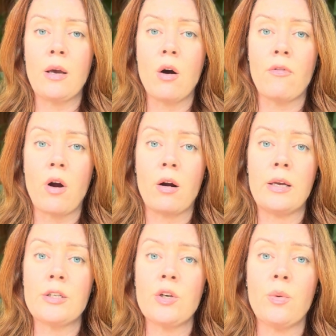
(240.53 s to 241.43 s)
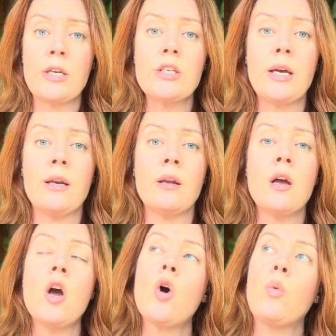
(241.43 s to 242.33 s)
over our intuition,
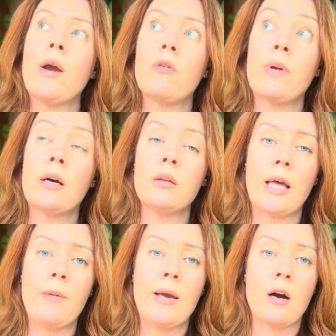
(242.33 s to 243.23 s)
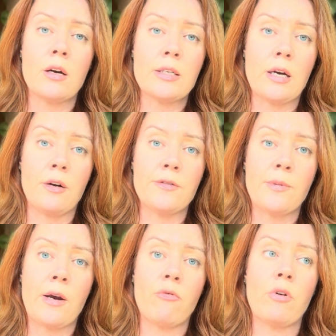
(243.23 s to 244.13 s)
we are reclaiming ourselves.
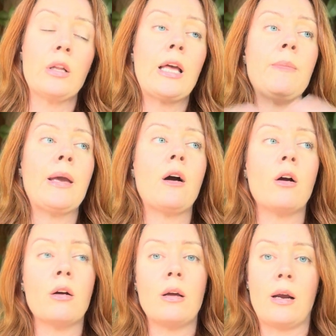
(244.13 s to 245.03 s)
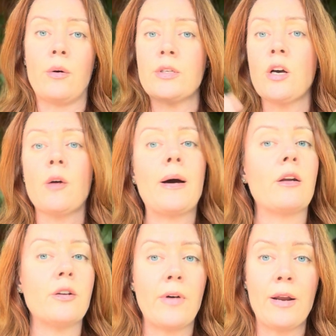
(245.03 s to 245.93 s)
We are reclaiming and I always talk about our
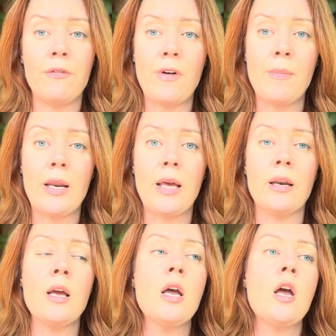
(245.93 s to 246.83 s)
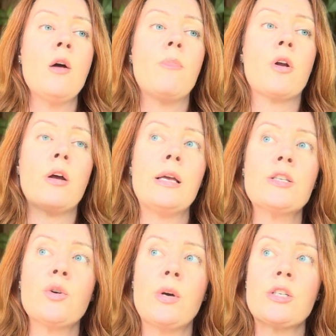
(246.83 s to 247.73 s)
divine feminine, but our
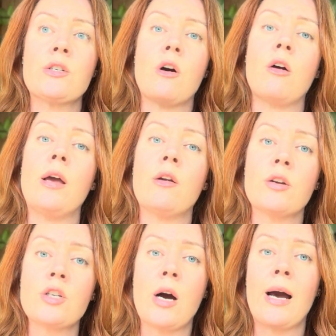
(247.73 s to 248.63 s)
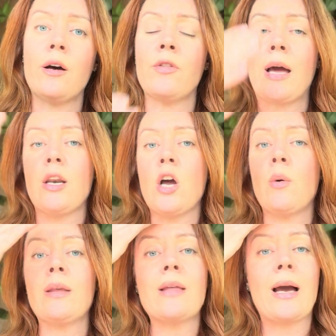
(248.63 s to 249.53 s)
intuition, our inner child, that
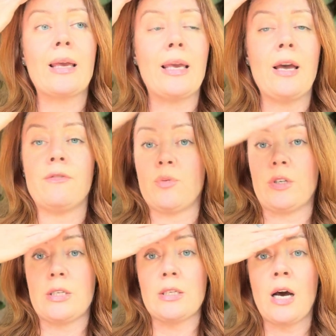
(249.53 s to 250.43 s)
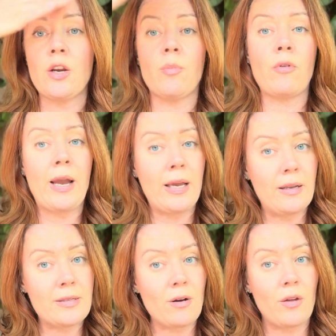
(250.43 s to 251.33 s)
knowing that gift, which is not your brain,
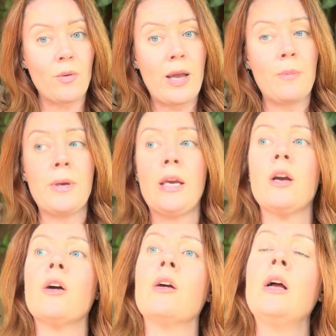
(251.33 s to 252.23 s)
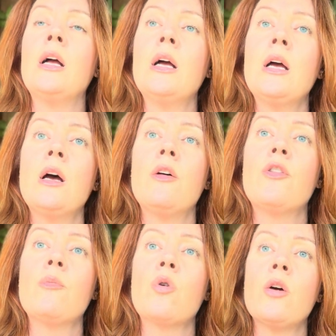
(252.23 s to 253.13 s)
it's all the way up here.
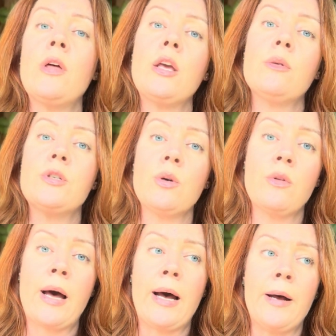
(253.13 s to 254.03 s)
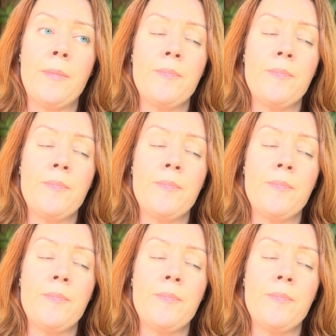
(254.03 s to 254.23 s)
The more that you do that,